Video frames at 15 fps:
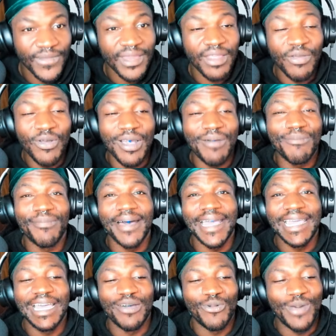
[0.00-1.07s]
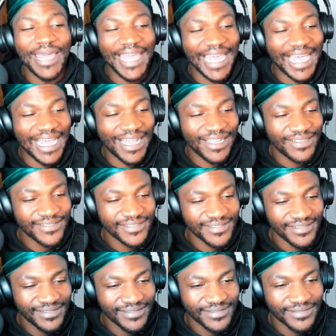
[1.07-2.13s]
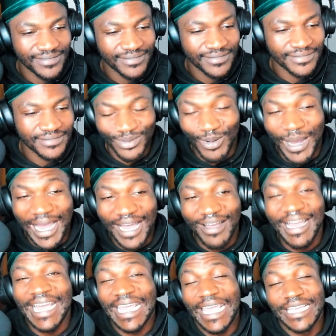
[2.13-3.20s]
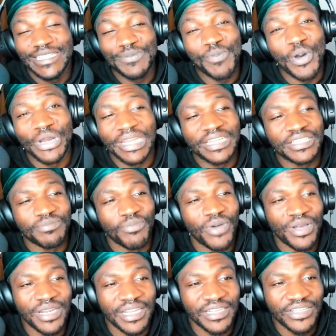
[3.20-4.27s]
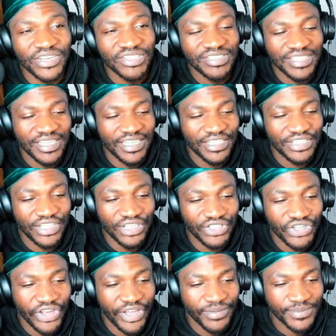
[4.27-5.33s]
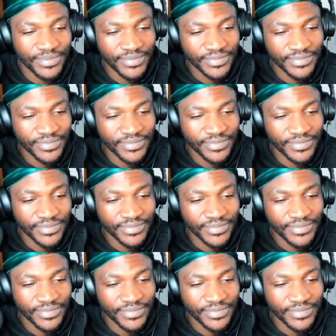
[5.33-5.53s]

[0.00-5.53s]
You can buy a way out. Wow, I guess money does the job.